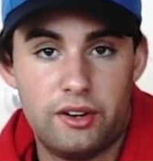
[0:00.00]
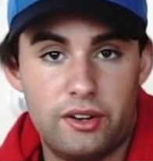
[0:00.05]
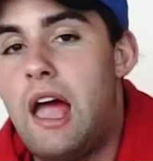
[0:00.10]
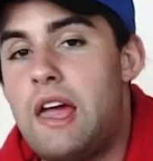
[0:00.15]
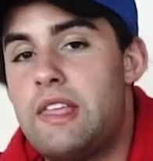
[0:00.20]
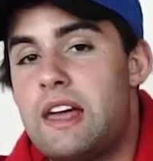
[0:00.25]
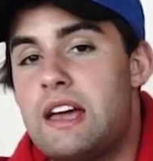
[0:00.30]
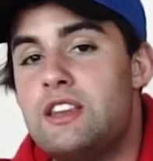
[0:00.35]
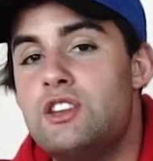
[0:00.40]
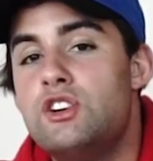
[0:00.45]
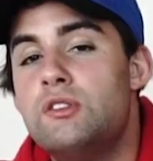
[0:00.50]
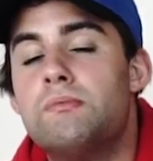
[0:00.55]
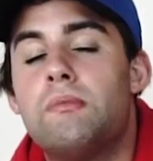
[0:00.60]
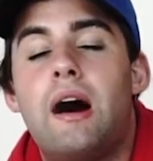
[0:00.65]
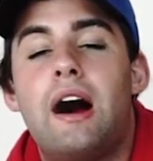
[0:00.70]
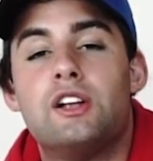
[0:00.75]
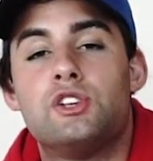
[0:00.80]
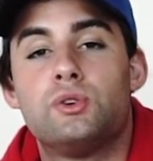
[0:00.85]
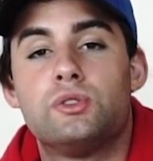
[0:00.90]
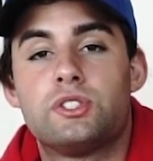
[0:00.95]
And that new
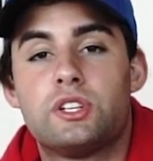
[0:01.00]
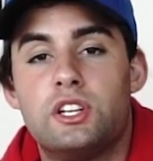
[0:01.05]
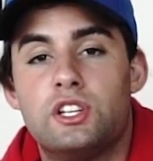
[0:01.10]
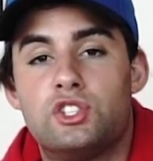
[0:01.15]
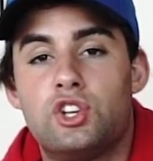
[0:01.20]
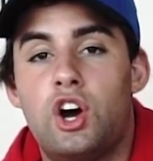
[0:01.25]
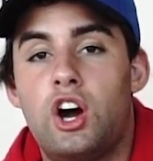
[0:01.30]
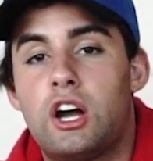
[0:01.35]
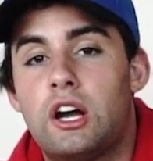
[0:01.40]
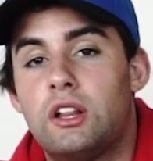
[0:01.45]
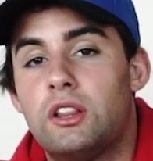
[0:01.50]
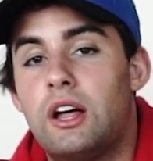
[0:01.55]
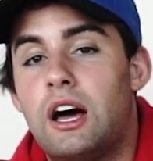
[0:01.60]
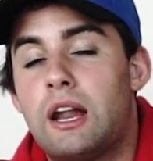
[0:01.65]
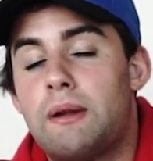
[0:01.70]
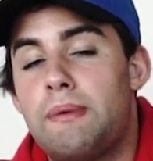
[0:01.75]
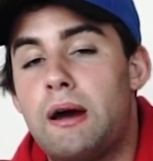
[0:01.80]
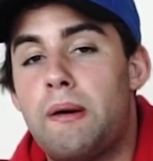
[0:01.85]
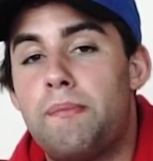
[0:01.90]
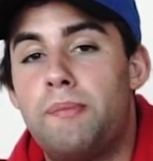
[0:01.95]
module is going to talk a
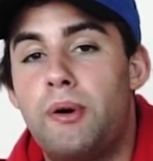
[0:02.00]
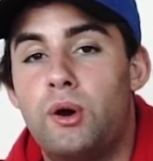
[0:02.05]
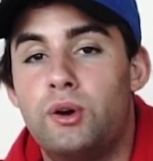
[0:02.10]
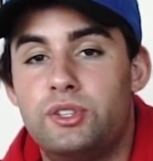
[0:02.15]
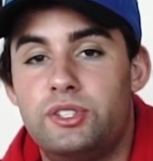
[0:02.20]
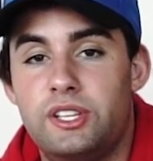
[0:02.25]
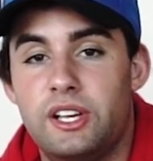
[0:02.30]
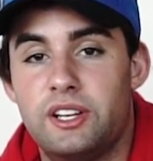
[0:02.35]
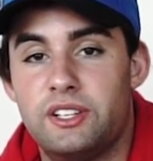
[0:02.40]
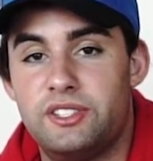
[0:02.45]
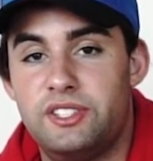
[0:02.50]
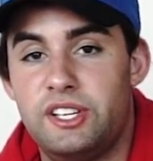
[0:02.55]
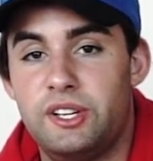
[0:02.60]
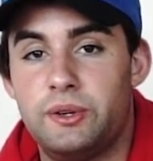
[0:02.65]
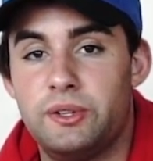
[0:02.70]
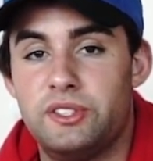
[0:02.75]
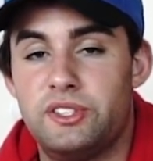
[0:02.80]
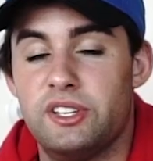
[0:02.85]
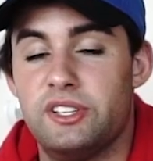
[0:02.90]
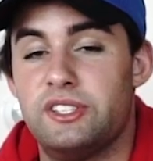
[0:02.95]
lot about post-sale
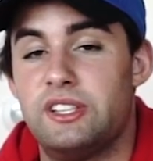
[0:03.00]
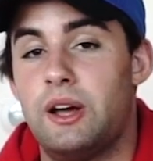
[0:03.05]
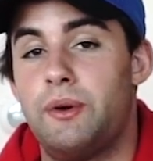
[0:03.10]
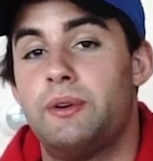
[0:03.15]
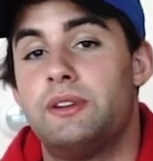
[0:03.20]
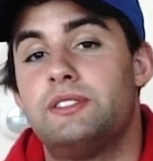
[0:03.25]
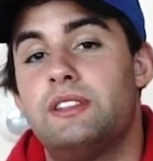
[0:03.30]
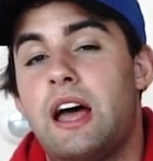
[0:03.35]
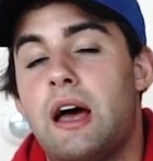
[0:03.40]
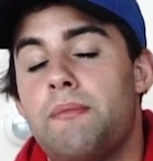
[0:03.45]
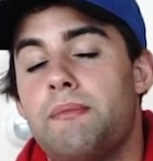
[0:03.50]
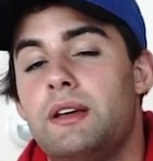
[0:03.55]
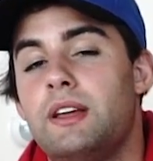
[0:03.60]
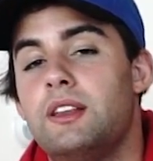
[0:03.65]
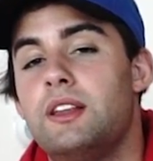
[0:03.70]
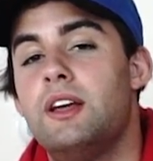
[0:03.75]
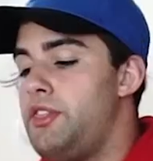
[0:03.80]
sequences. Now, what does that mean?